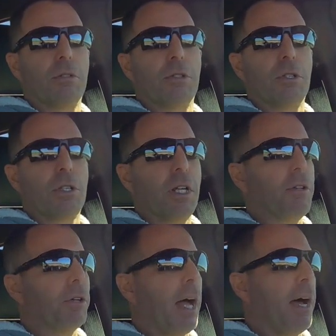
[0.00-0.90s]
Just
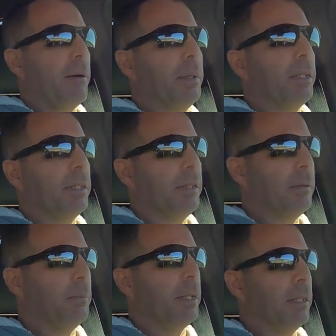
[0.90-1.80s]
another guy
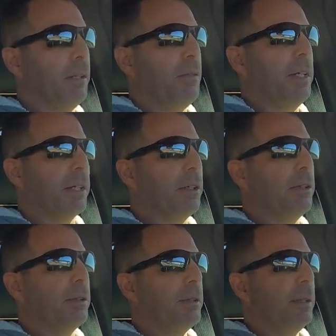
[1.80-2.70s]
building a vehicle.